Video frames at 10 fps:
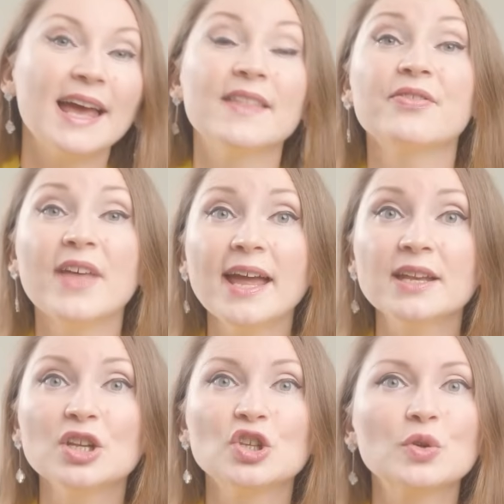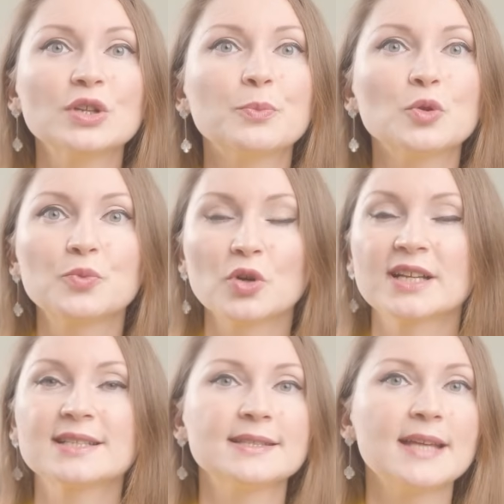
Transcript: And then you can pull products